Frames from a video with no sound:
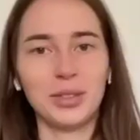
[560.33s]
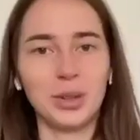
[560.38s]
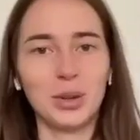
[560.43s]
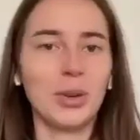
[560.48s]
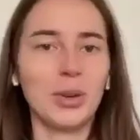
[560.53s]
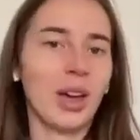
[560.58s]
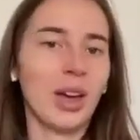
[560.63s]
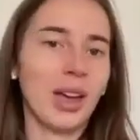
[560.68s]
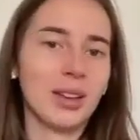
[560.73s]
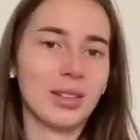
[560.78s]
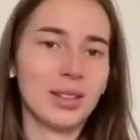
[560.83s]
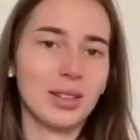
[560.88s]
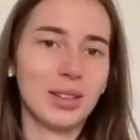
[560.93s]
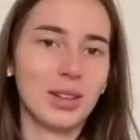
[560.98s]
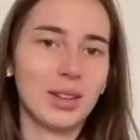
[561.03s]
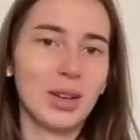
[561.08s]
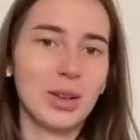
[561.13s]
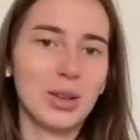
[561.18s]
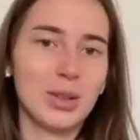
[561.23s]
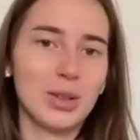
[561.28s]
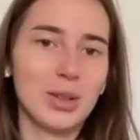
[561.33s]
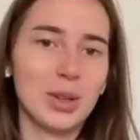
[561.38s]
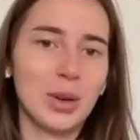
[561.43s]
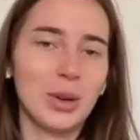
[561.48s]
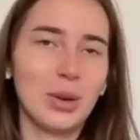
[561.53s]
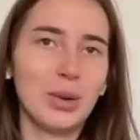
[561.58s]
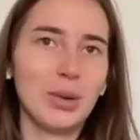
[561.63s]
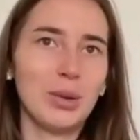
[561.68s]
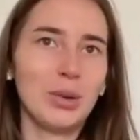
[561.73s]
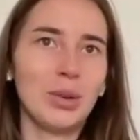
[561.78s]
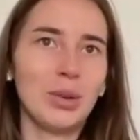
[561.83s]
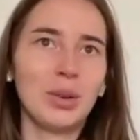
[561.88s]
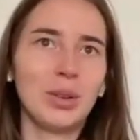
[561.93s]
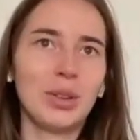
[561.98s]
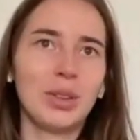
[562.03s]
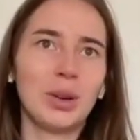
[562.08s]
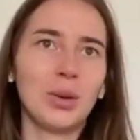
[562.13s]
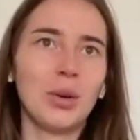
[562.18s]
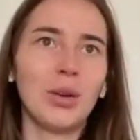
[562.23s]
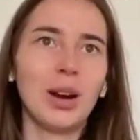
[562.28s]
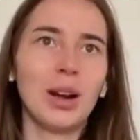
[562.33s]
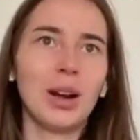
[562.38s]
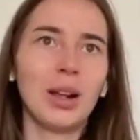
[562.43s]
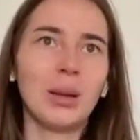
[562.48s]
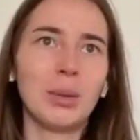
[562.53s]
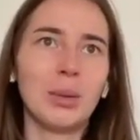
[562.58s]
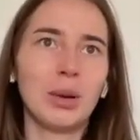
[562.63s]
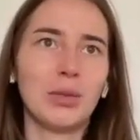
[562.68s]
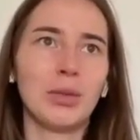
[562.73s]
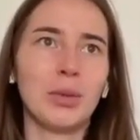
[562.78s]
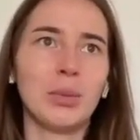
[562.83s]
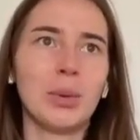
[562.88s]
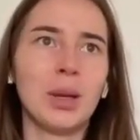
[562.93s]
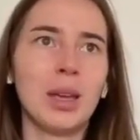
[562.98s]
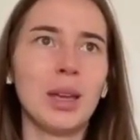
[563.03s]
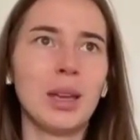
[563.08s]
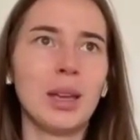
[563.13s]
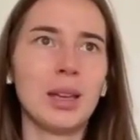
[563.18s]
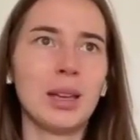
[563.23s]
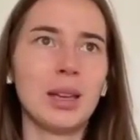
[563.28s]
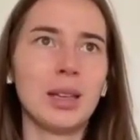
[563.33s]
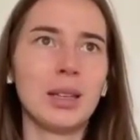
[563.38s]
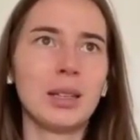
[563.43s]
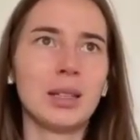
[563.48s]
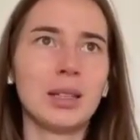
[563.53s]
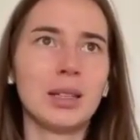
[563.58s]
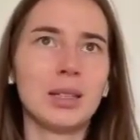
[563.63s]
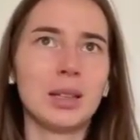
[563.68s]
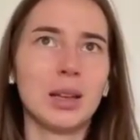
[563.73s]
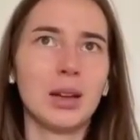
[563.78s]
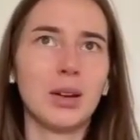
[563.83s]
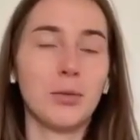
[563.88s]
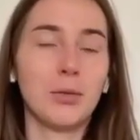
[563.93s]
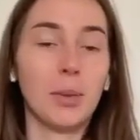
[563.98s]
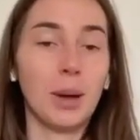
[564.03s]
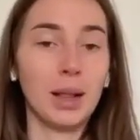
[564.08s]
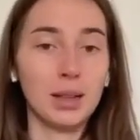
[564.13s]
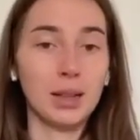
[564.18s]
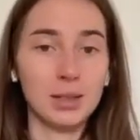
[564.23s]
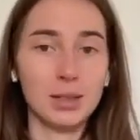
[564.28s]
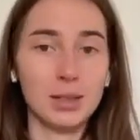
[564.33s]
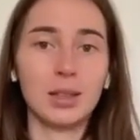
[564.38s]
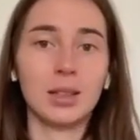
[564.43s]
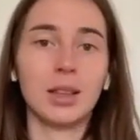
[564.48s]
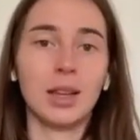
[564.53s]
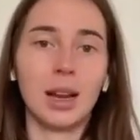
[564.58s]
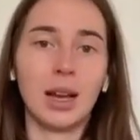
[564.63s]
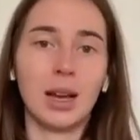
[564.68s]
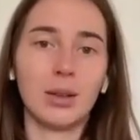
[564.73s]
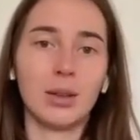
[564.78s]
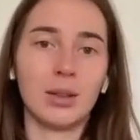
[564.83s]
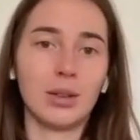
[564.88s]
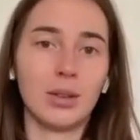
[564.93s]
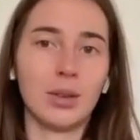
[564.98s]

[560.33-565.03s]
you can't. So the core element for me is kind of balancing that out.